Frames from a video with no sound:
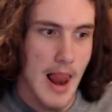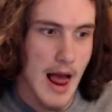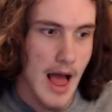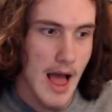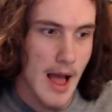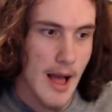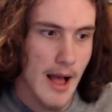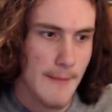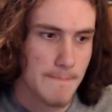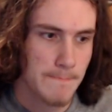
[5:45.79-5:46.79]

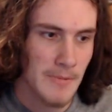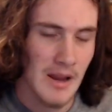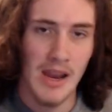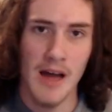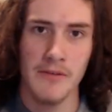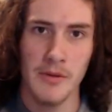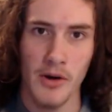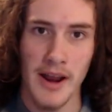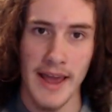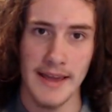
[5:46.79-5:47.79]
Love him
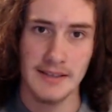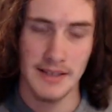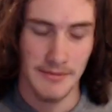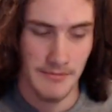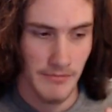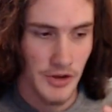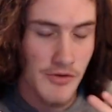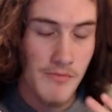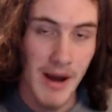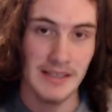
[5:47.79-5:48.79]
or hate him,
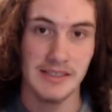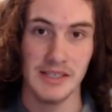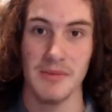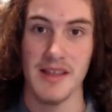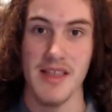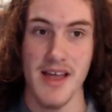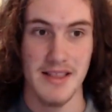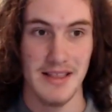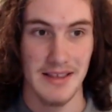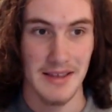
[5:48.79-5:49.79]
you must admit
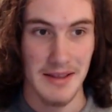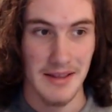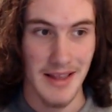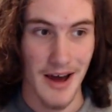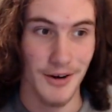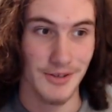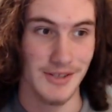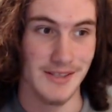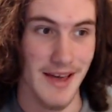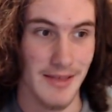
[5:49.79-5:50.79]
that
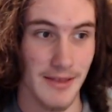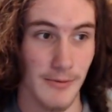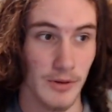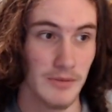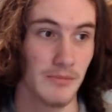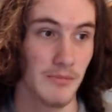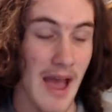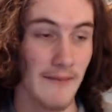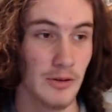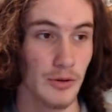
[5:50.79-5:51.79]
Naruto's death would
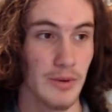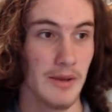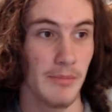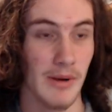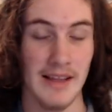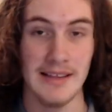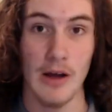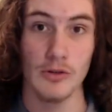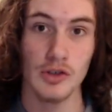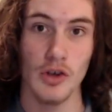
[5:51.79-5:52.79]
have to be planned
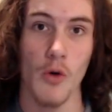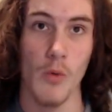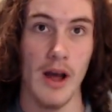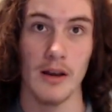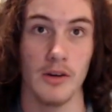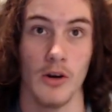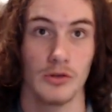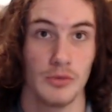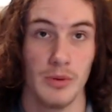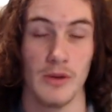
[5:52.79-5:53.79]
out so well, you know,
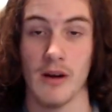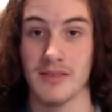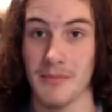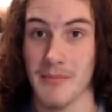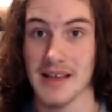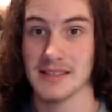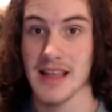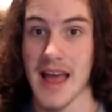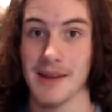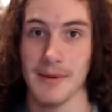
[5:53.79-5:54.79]
to be one of the best
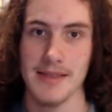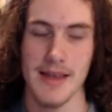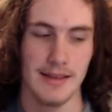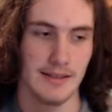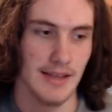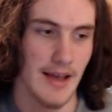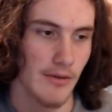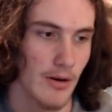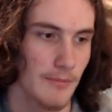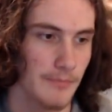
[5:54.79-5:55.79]
anime deaths
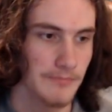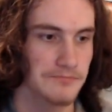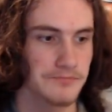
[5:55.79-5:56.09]
ever.